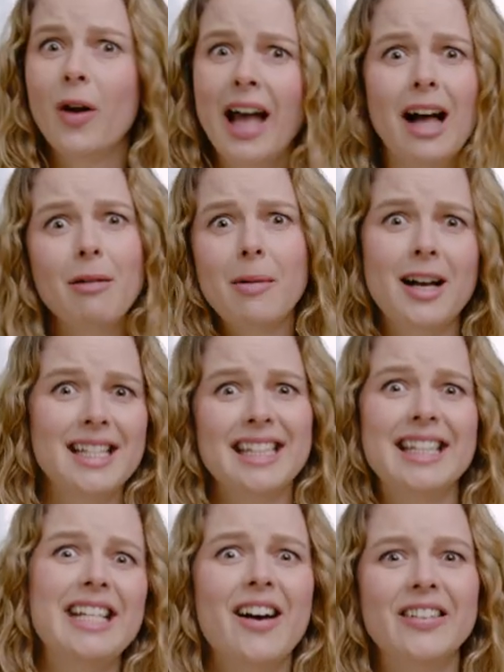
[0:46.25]
Help us,
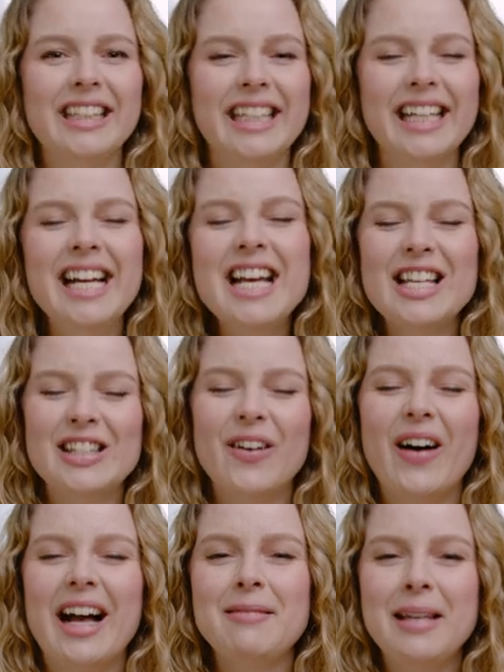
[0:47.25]
Leonie.
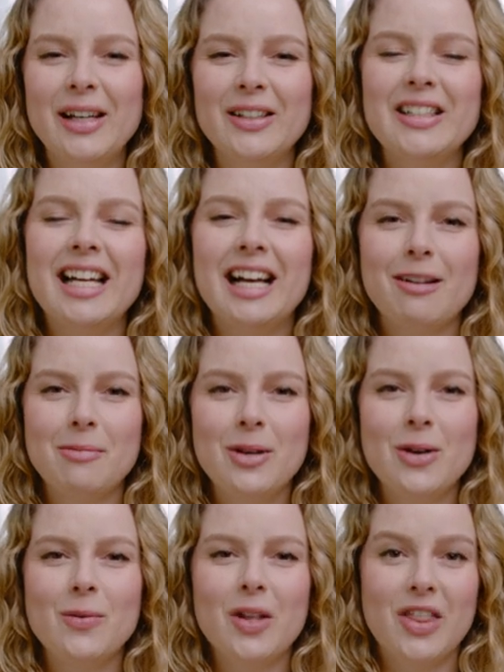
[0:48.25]
So I'm here to help
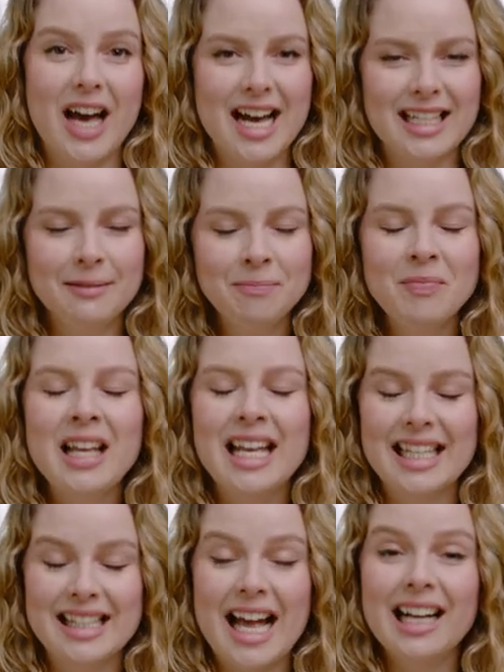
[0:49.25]
you with that.
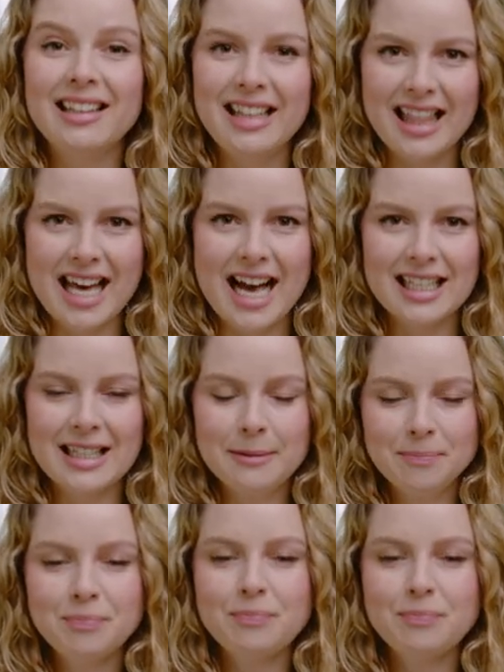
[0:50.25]
Exactly that.